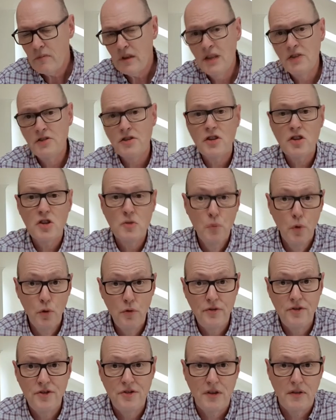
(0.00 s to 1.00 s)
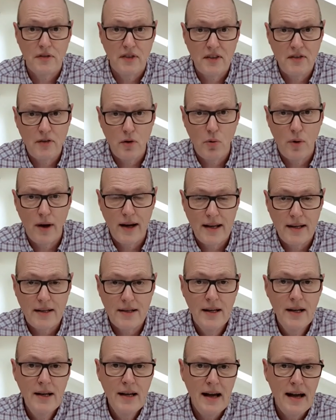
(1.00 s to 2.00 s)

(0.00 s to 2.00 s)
It's a smooth divil of a wine,